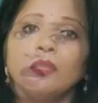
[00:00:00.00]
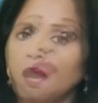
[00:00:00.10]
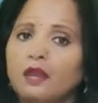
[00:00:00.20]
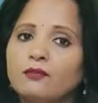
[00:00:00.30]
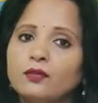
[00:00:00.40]

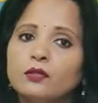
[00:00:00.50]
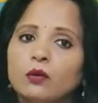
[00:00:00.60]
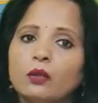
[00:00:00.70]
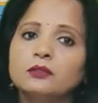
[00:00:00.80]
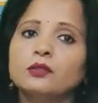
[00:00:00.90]
I would
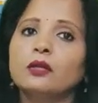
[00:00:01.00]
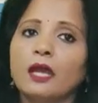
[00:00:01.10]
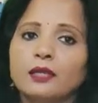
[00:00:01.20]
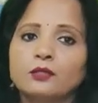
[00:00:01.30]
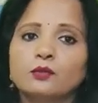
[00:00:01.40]
also
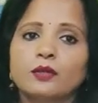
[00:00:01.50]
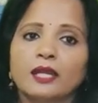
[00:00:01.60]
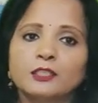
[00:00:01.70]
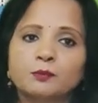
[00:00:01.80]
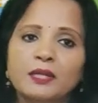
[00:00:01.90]
like to
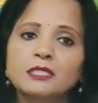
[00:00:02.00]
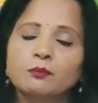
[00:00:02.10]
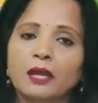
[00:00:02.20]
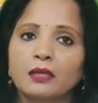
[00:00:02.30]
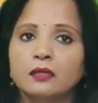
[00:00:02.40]
express
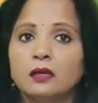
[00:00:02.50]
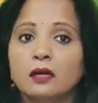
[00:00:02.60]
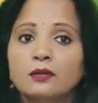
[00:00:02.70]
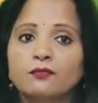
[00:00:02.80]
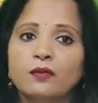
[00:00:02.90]
my
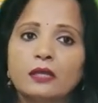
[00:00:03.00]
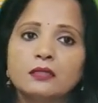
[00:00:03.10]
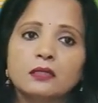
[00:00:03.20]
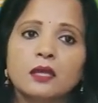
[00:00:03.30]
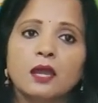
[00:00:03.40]

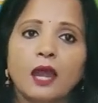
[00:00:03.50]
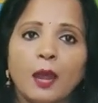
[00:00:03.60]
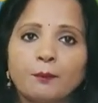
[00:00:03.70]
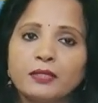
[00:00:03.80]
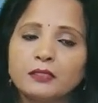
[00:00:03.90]
heartfelt
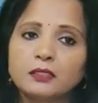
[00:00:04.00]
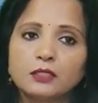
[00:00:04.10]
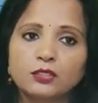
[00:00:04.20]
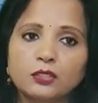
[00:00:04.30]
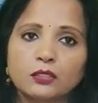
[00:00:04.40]

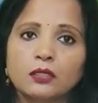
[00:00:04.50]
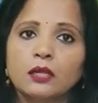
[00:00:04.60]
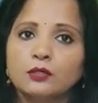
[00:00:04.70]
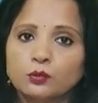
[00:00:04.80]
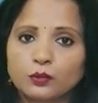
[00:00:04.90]
appreciation
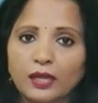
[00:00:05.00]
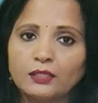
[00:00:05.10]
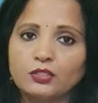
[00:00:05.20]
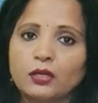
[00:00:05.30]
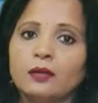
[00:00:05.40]
to
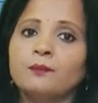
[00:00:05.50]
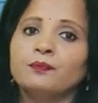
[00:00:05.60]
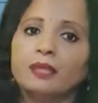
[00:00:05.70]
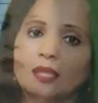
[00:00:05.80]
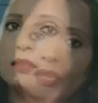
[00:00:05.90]
ANJA.
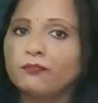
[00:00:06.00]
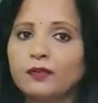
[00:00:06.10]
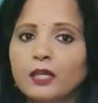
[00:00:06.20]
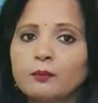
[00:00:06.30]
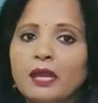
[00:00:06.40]
The
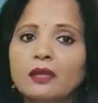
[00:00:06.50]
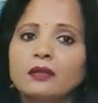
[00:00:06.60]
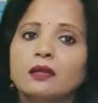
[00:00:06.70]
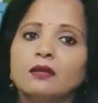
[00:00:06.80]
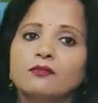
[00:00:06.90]

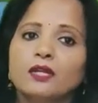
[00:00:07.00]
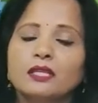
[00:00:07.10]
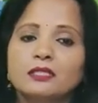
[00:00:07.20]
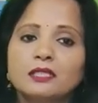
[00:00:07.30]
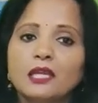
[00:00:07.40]
feedback we
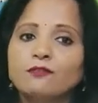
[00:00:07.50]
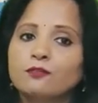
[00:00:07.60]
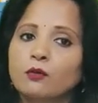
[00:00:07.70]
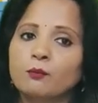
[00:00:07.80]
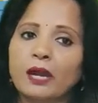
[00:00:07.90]
received
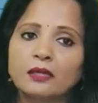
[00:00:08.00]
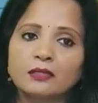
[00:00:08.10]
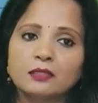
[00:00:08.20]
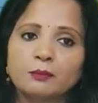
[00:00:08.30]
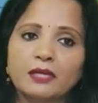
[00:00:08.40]
from
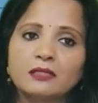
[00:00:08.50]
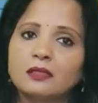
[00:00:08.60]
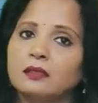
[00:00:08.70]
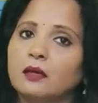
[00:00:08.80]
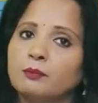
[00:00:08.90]
participants
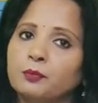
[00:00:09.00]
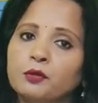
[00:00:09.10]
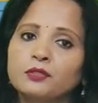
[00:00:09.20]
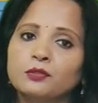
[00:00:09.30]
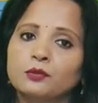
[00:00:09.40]
in the
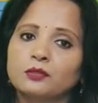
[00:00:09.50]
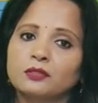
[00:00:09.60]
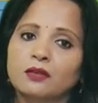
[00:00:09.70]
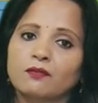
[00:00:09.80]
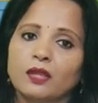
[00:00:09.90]
post-course
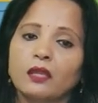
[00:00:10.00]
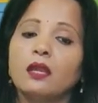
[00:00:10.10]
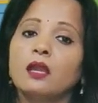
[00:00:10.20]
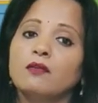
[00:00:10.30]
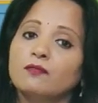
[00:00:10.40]
survey
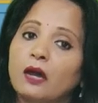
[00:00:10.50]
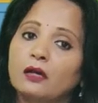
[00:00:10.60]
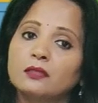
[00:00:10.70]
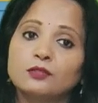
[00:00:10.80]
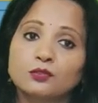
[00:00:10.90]

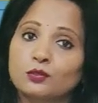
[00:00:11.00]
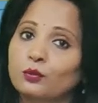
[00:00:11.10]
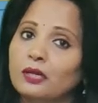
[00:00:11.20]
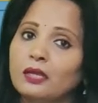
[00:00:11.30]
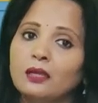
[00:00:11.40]
was
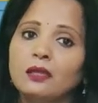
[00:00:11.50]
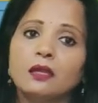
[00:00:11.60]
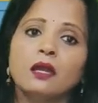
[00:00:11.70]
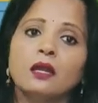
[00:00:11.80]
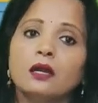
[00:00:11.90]
truly
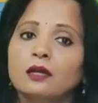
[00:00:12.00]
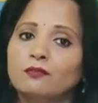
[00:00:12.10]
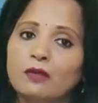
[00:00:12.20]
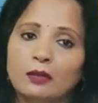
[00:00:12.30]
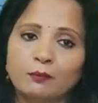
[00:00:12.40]

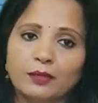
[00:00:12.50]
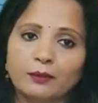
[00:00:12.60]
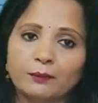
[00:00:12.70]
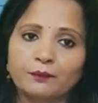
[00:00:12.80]
heartwarming.